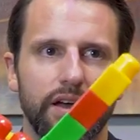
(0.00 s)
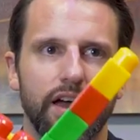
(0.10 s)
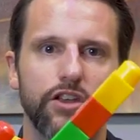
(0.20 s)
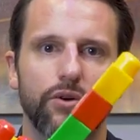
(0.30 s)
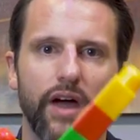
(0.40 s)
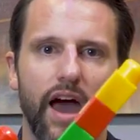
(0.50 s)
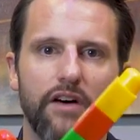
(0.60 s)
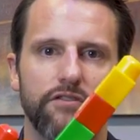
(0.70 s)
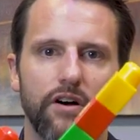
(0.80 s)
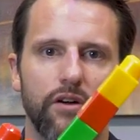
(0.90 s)
and you don't
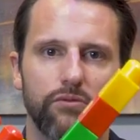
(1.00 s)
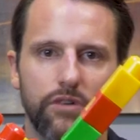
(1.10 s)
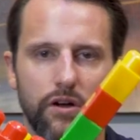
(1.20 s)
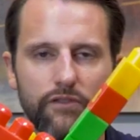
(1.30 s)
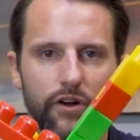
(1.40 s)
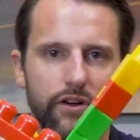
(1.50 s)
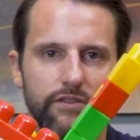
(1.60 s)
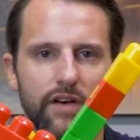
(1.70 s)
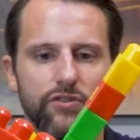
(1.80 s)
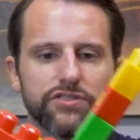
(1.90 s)
have a very
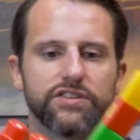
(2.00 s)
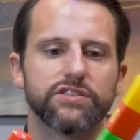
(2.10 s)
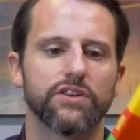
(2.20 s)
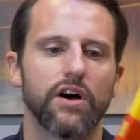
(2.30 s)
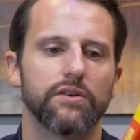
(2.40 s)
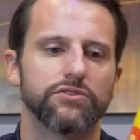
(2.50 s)
level seesaw.